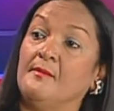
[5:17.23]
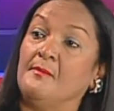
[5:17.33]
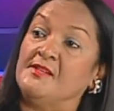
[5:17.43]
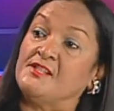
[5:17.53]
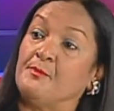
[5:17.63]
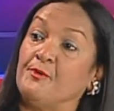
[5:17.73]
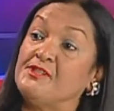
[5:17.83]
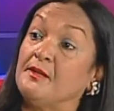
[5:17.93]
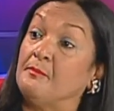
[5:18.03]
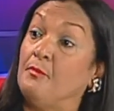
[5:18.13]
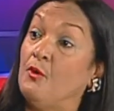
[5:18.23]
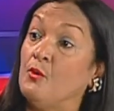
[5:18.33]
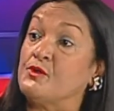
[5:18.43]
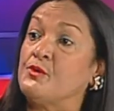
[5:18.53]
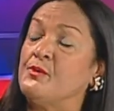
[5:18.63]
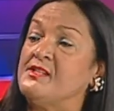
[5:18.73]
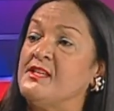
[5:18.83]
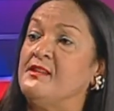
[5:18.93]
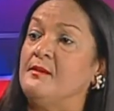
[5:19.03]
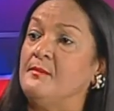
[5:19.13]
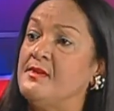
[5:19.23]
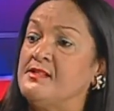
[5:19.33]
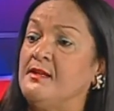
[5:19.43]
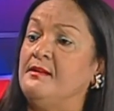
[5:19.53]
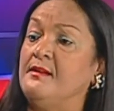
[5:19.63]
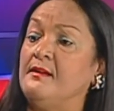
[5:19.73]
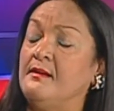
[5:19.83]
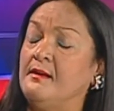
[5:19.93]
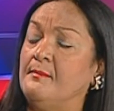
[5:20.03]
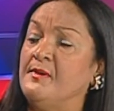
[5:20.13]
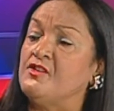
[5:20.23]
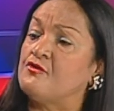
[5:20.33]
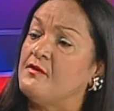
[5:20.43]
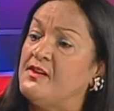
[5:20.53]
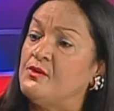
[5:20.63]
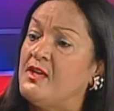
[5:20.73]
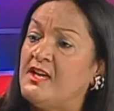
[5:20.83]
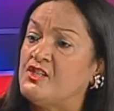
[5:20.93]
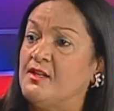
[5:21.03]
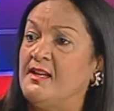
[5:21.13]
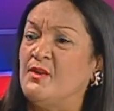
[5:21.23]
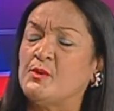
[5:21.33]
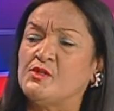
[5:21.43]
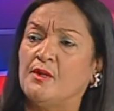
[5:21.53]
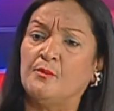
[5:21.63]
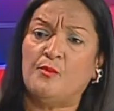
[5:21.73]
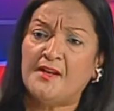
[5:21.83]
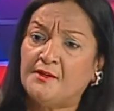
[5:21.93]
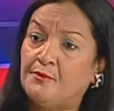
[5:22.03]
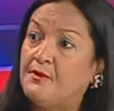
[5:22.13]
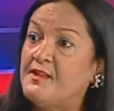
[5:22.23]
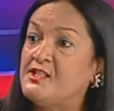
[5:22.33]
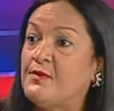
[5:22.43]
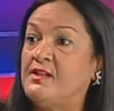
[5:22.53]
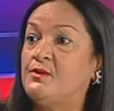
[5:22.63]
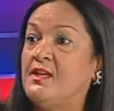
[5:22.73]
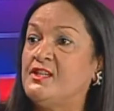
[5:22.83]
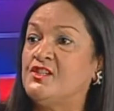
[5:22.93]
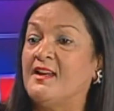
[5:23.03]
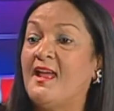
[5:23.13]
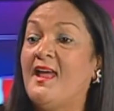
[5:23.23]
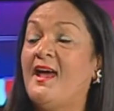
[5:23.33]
Miss Brissett Bolt, who is in the Ministry of Education and who has done wonderful things for education.